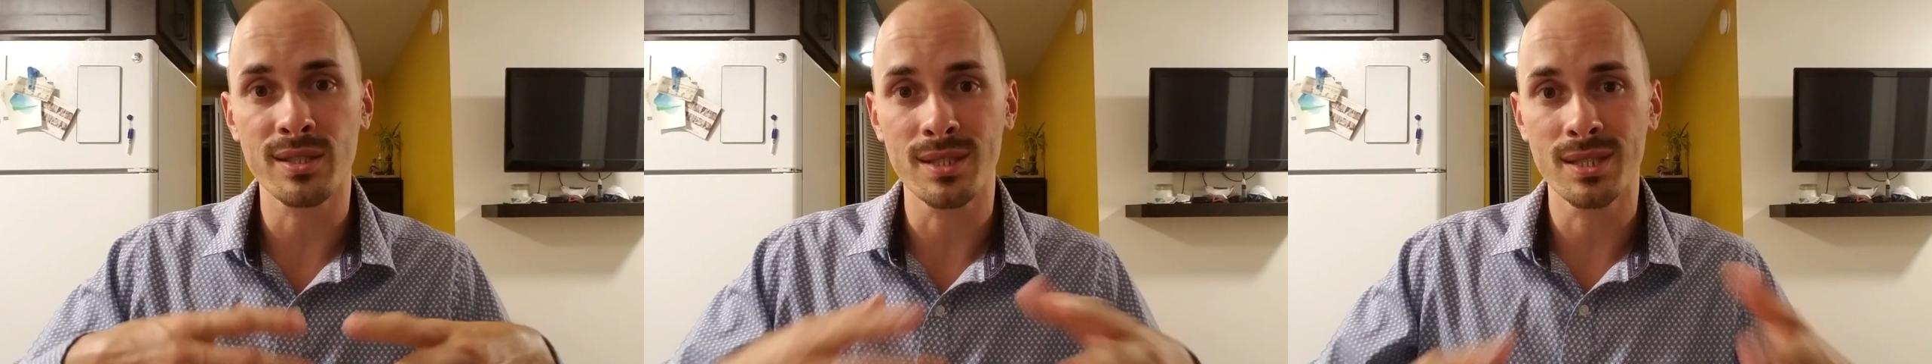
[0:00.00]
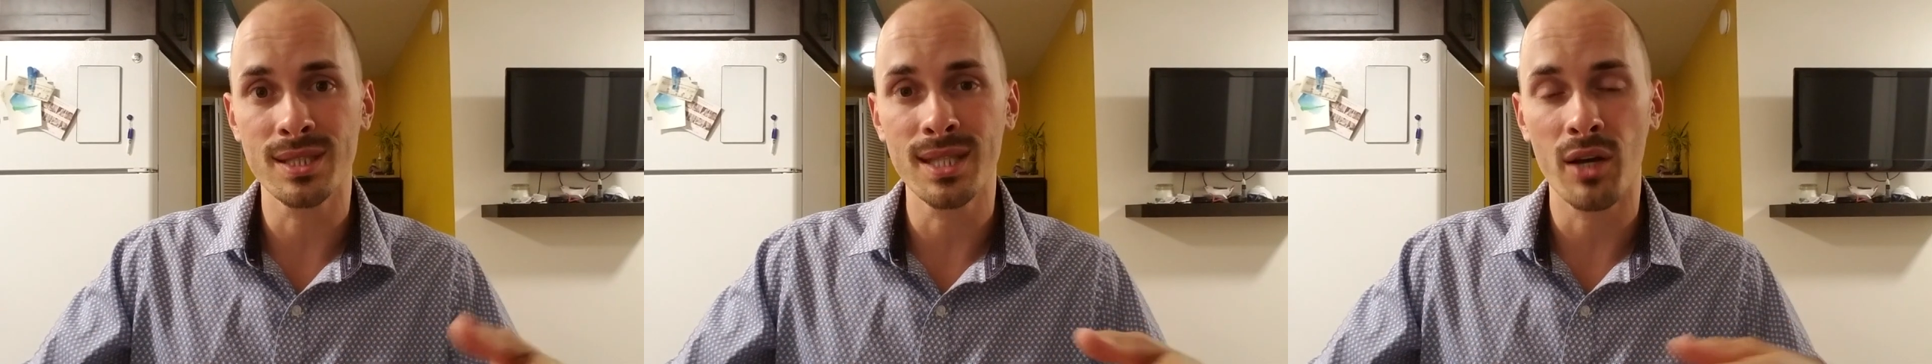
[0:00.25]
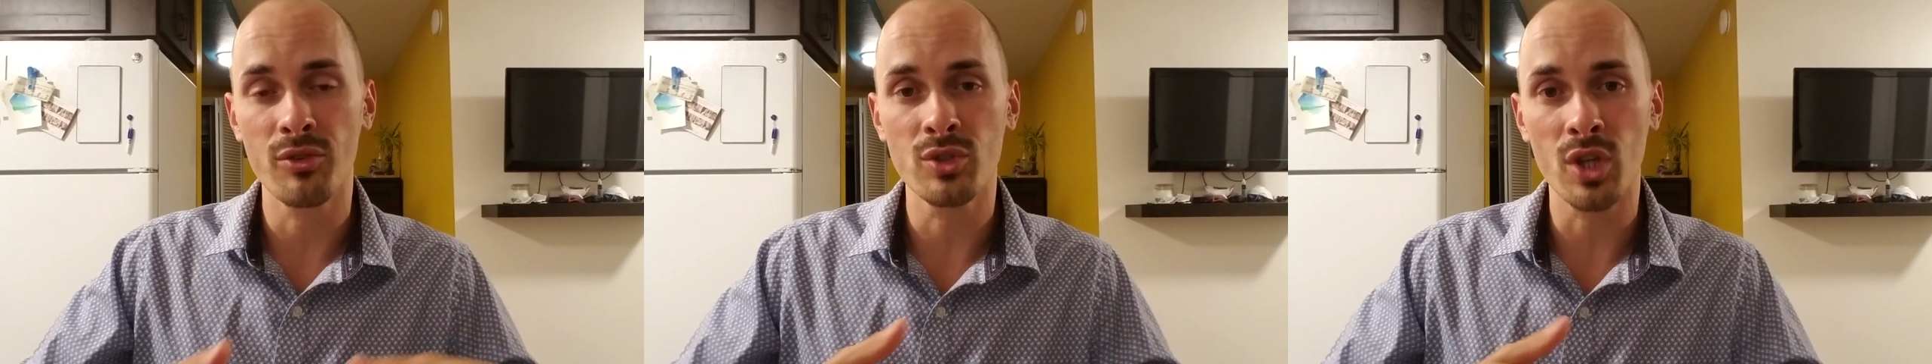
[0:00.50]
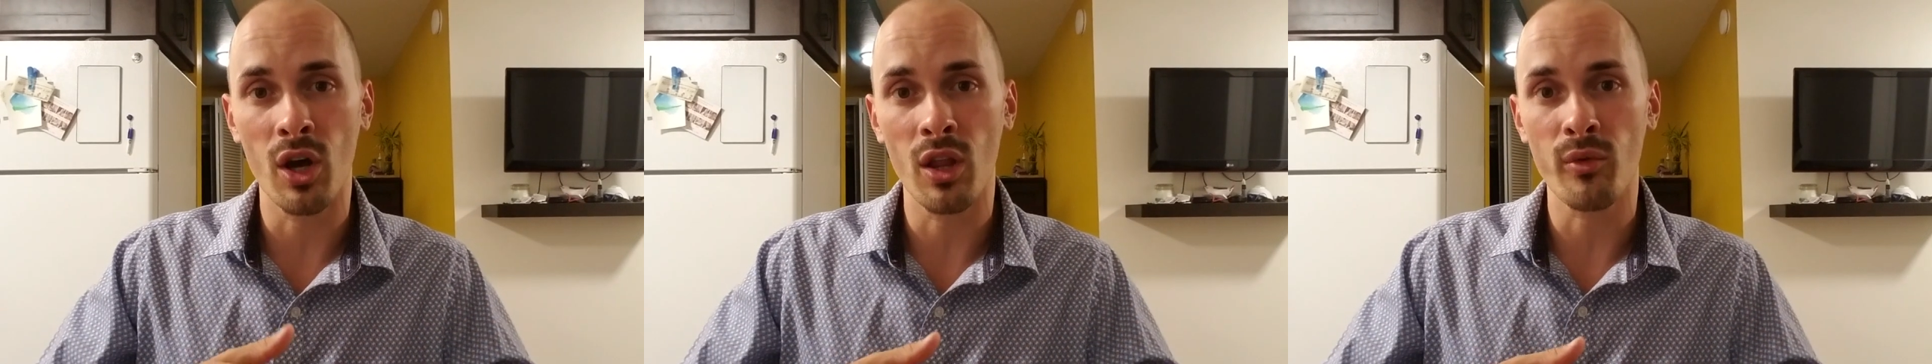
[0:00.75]
and see how you
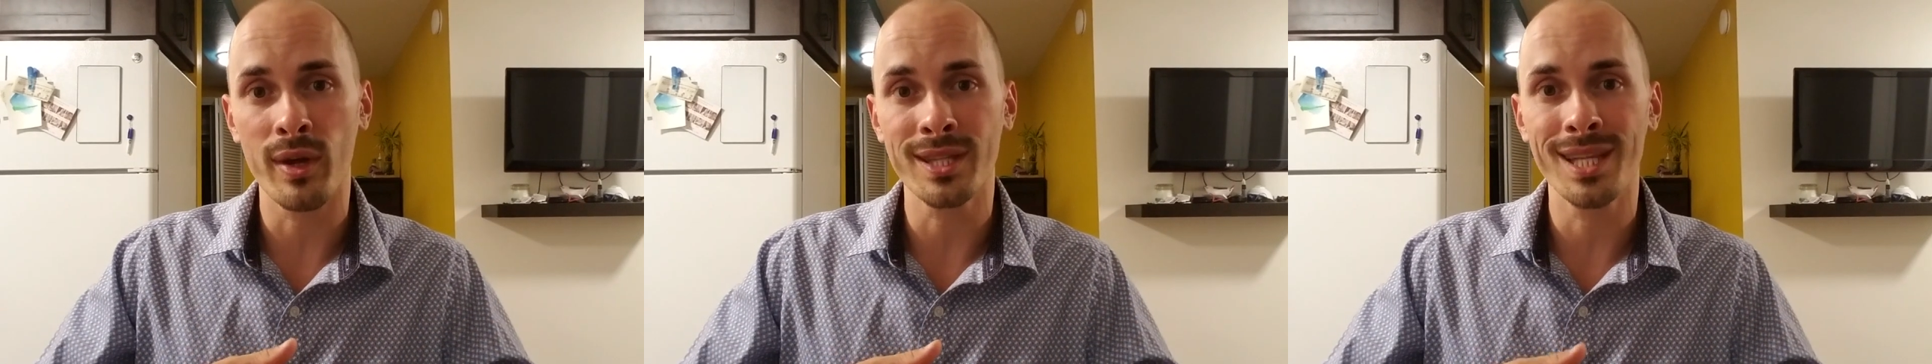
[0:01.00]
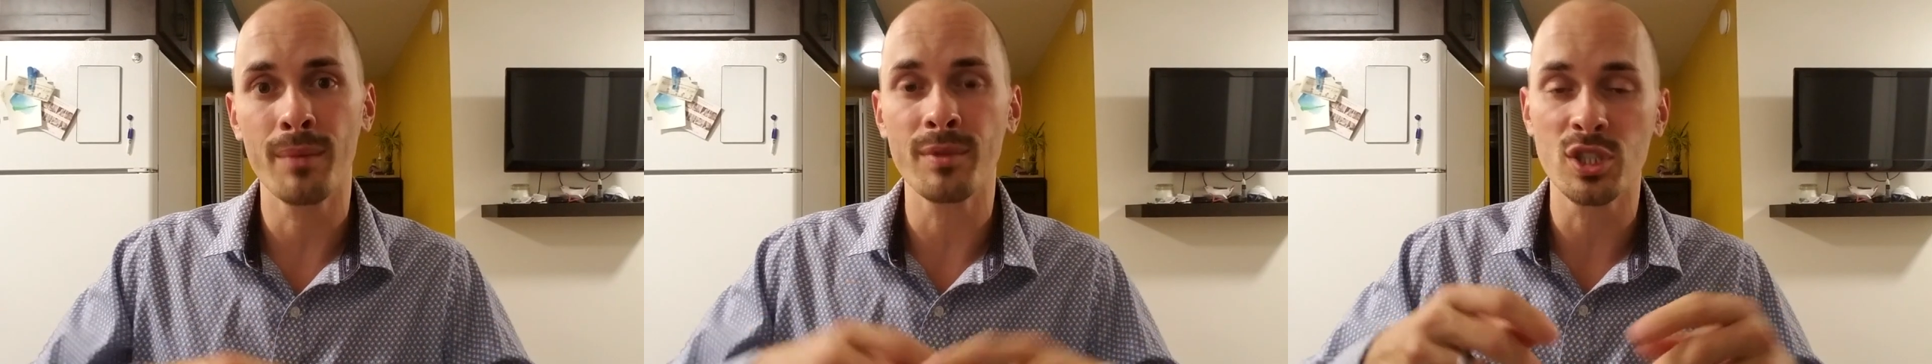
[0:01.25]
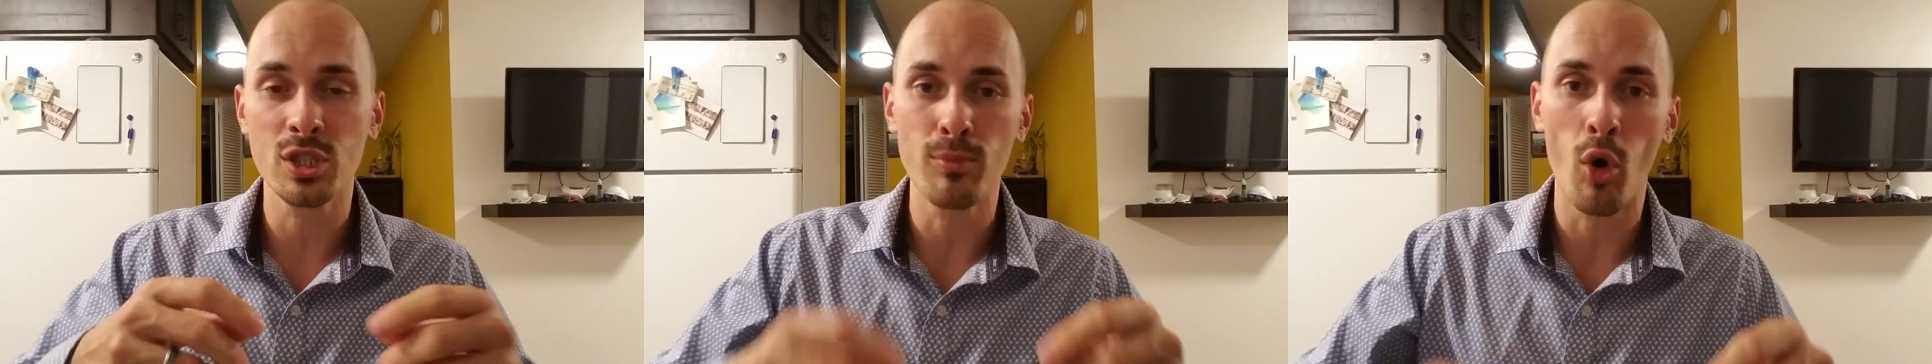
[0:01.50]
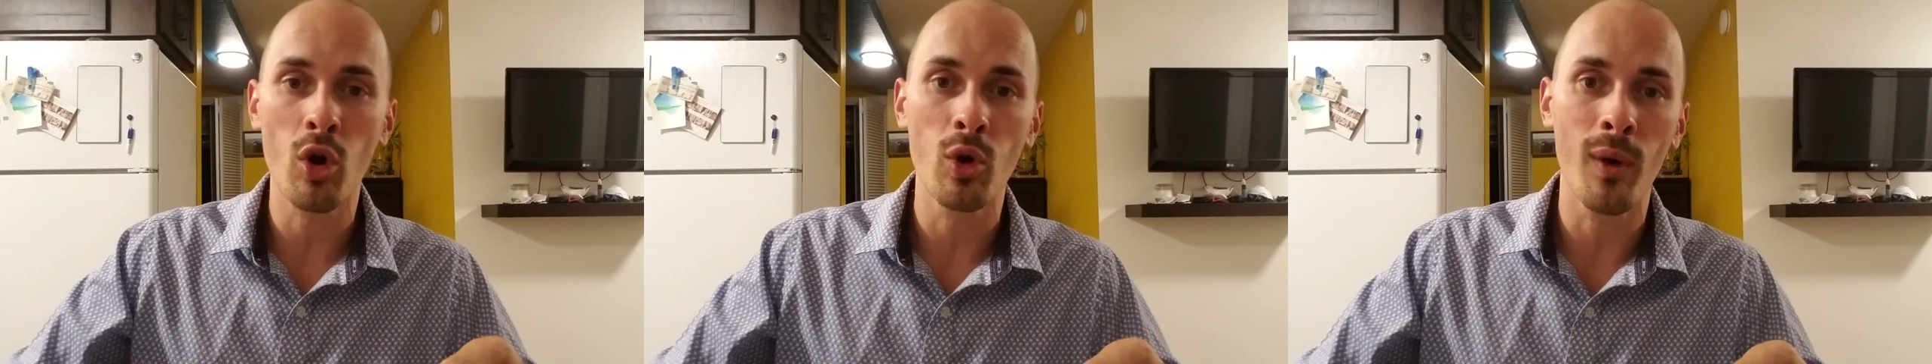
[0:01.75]
tolerate them in
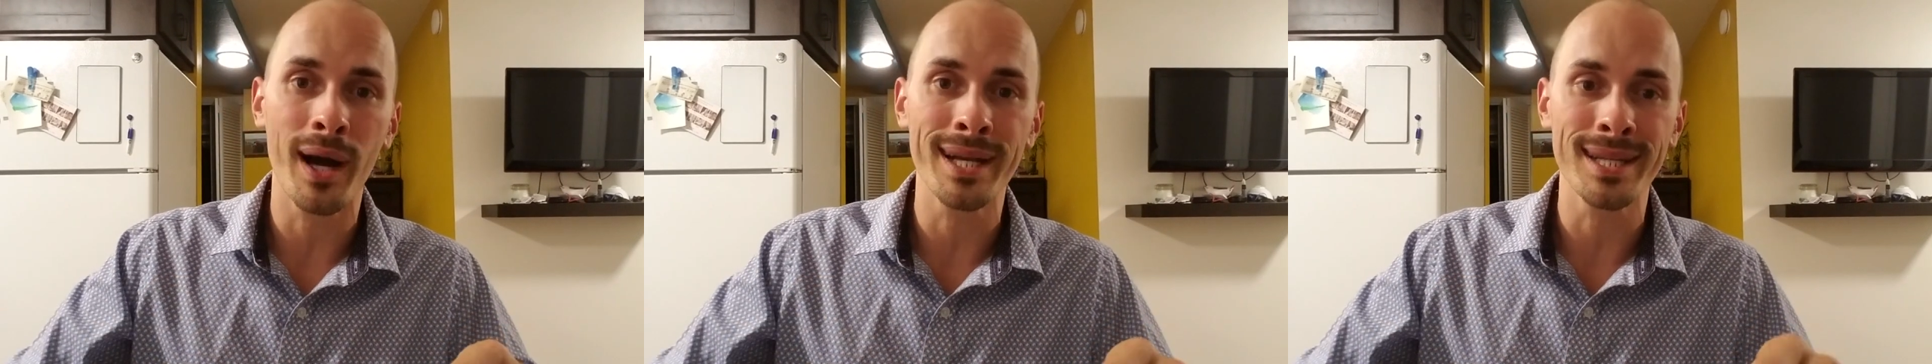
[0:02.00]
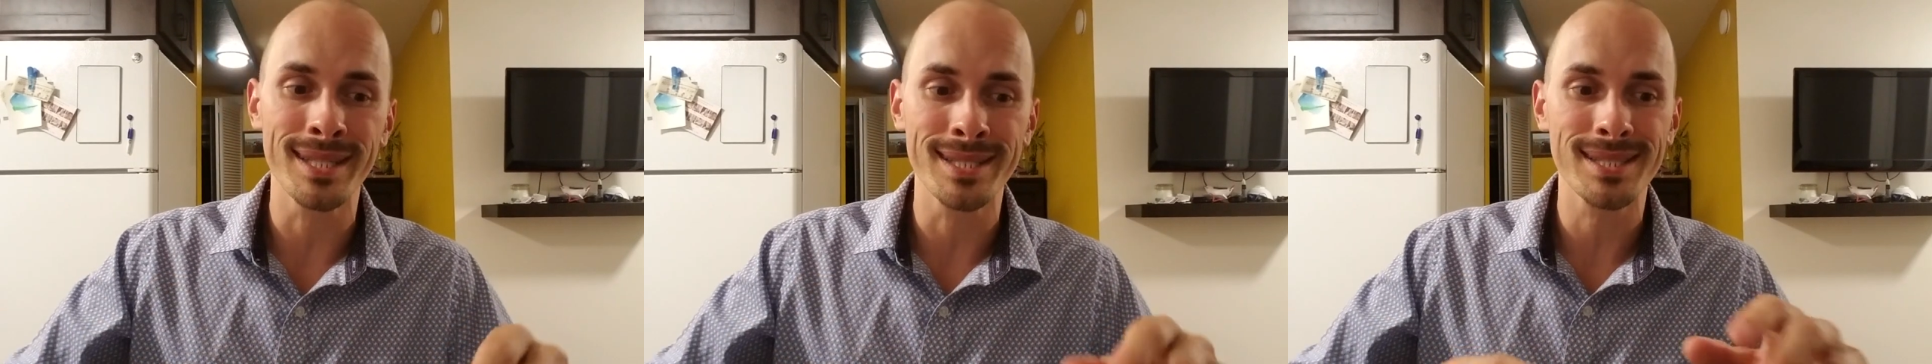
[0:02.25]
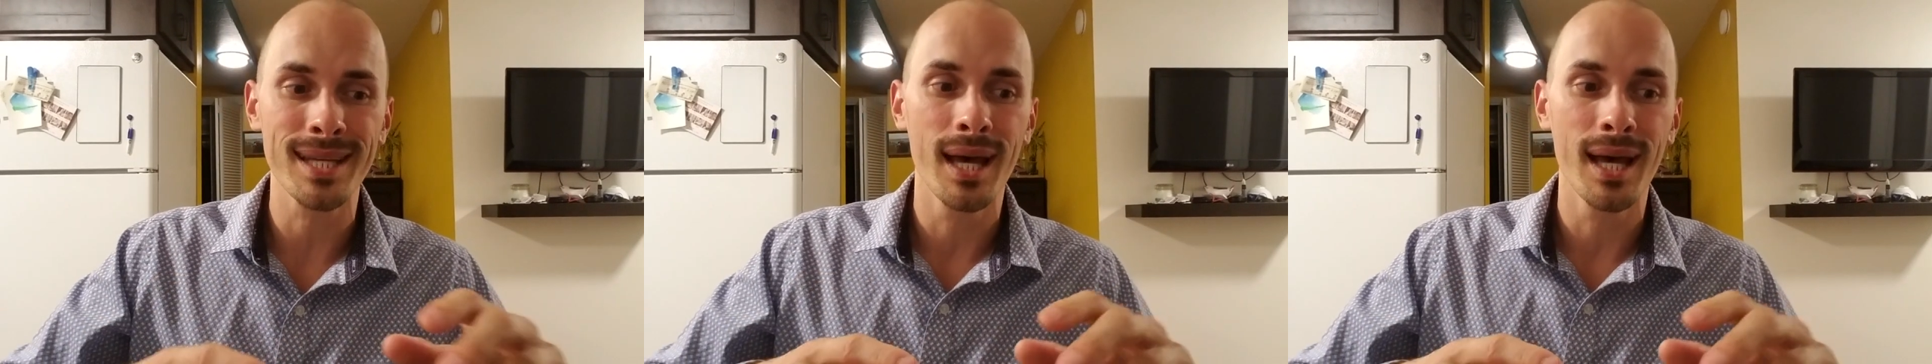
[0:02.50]
small quantities.